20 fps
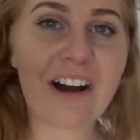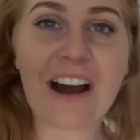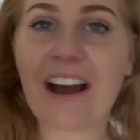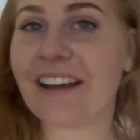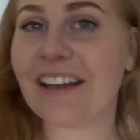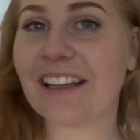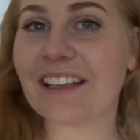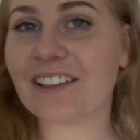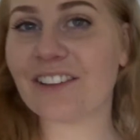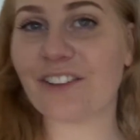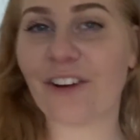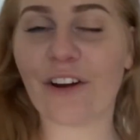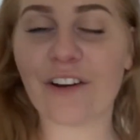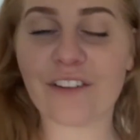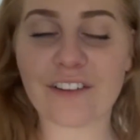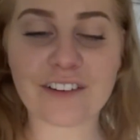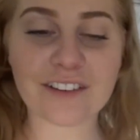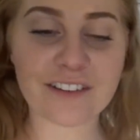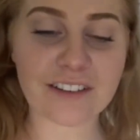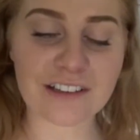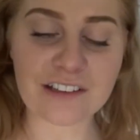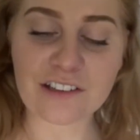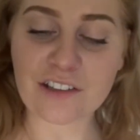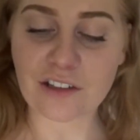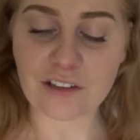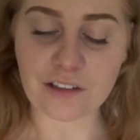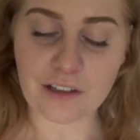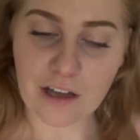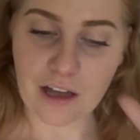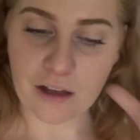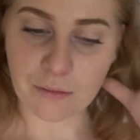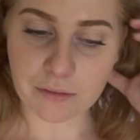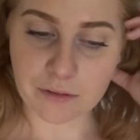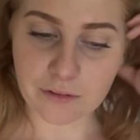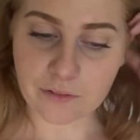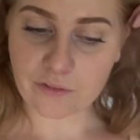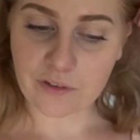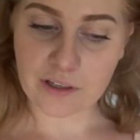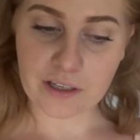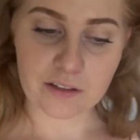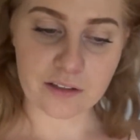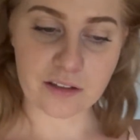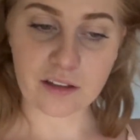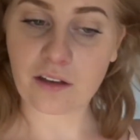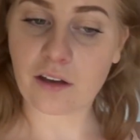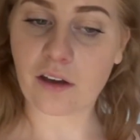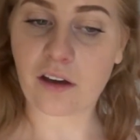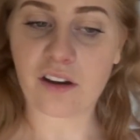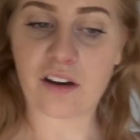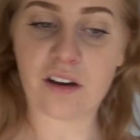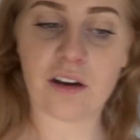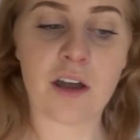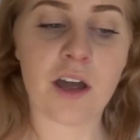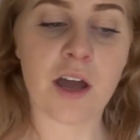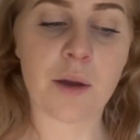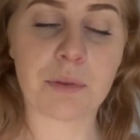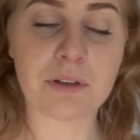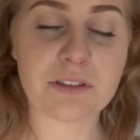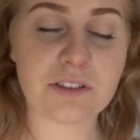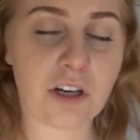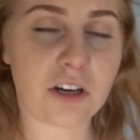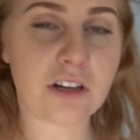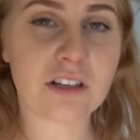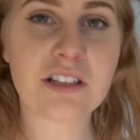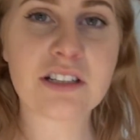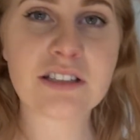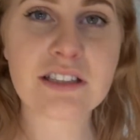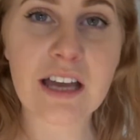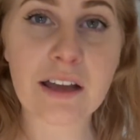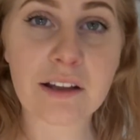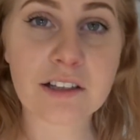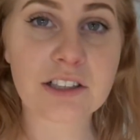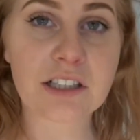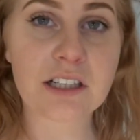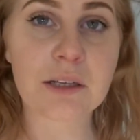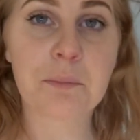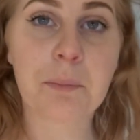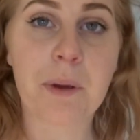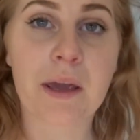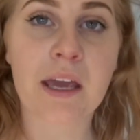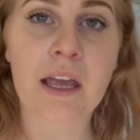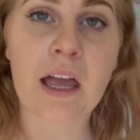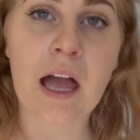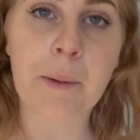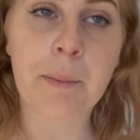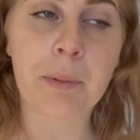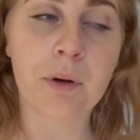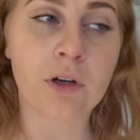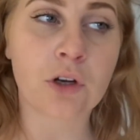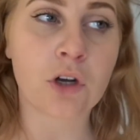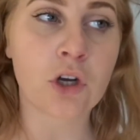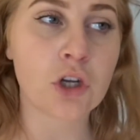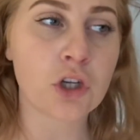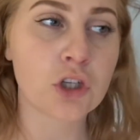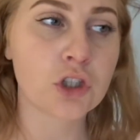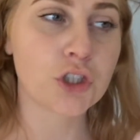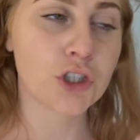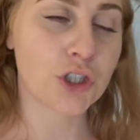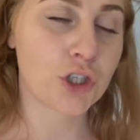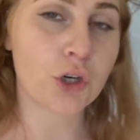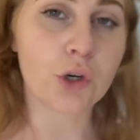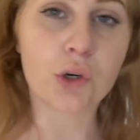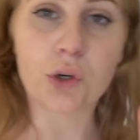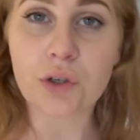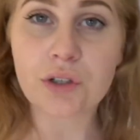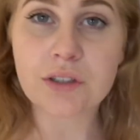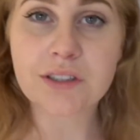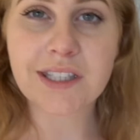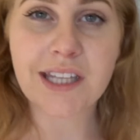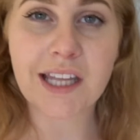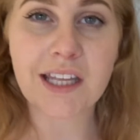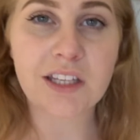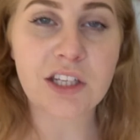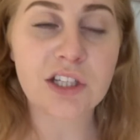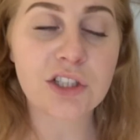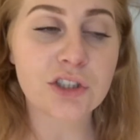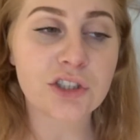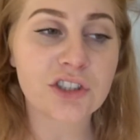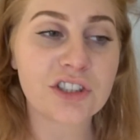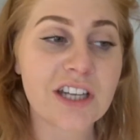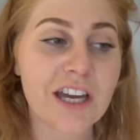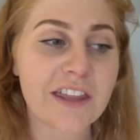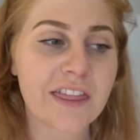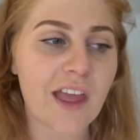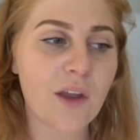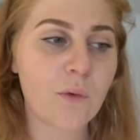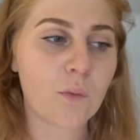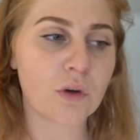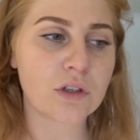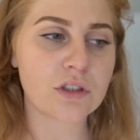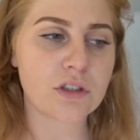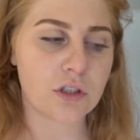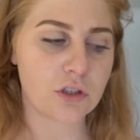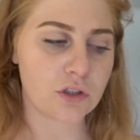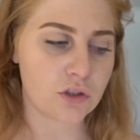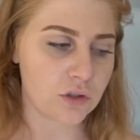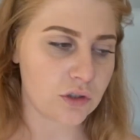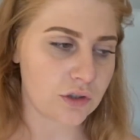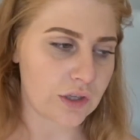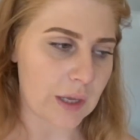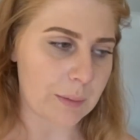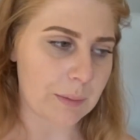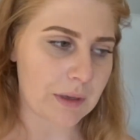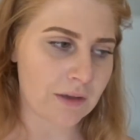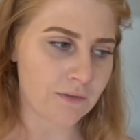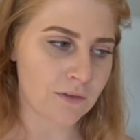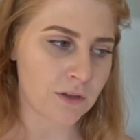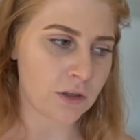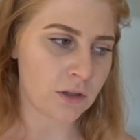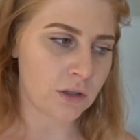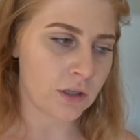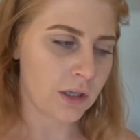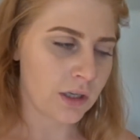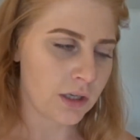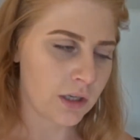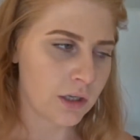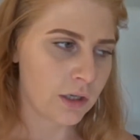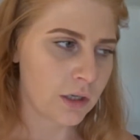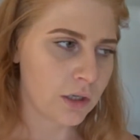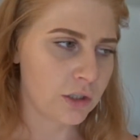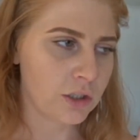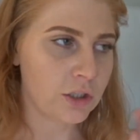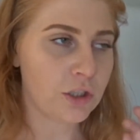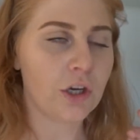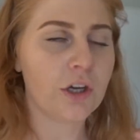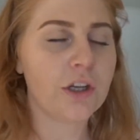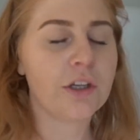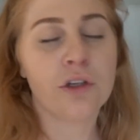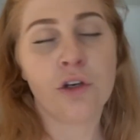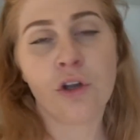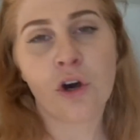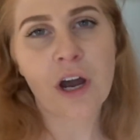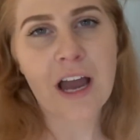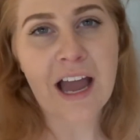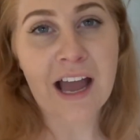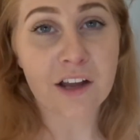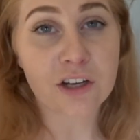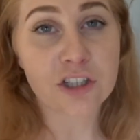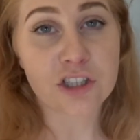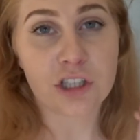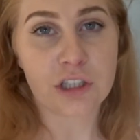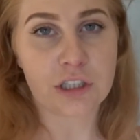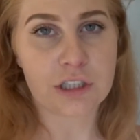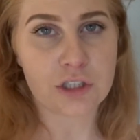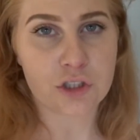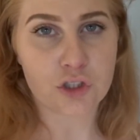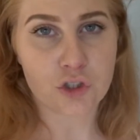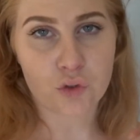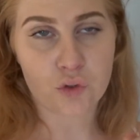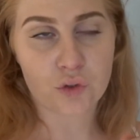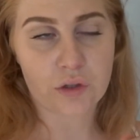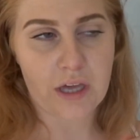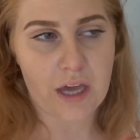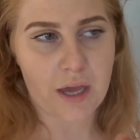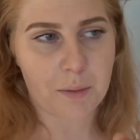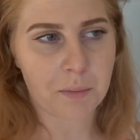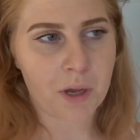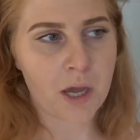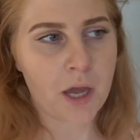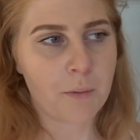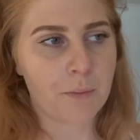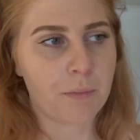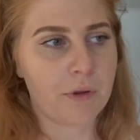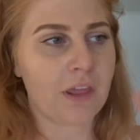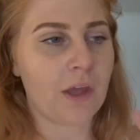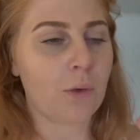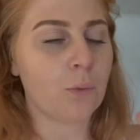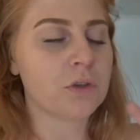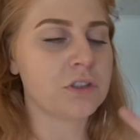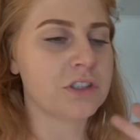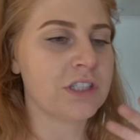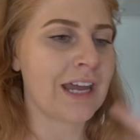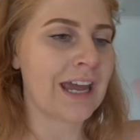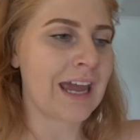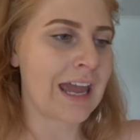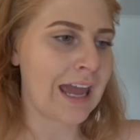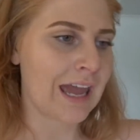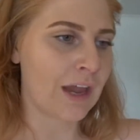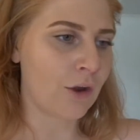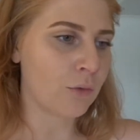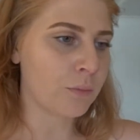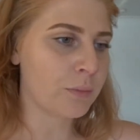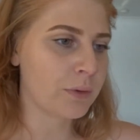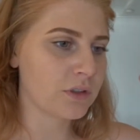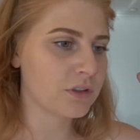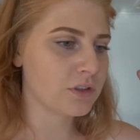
I didn't know this until a couple of weeks ago, but toddlers actually pick up on chores that you do and they want to do them, even, you know, not actually do them. They want to help.